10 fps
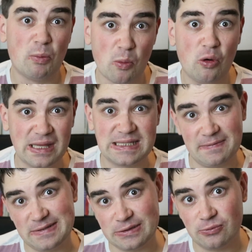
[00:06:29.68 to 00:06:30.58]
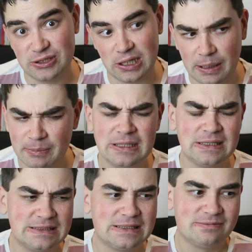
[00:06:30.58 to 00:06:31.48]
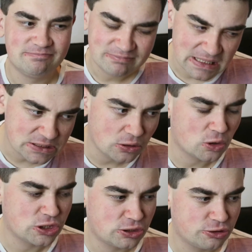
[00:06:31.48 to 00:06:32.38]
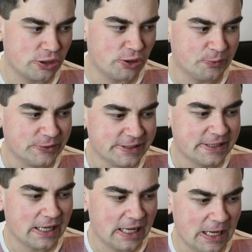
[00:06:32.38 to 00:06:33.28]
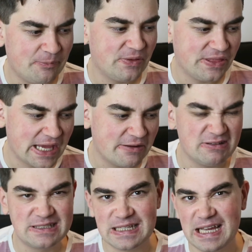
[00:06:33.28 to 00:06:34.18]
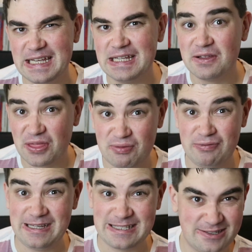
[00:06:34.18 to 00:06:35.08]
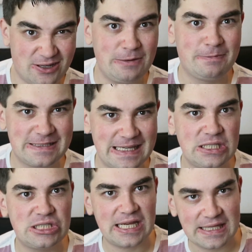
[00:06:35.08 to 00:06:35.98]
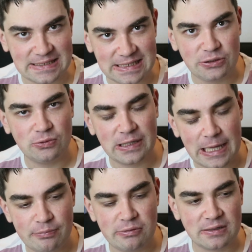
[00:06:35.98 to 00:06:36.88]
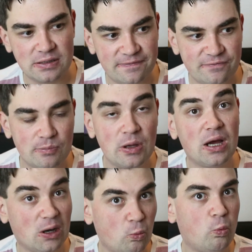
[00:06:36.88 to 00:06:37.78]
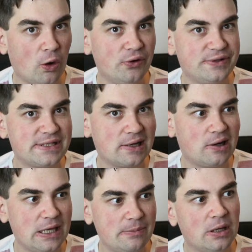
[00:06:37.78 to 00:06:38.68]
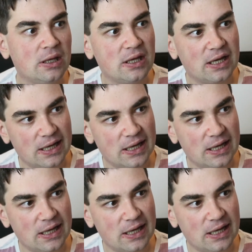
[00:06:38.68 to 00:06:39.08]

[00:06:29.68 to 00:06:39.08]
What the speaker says: more or less every single time. That's not so true. There is a 3-9% chance that you'll get pregnant from a one-time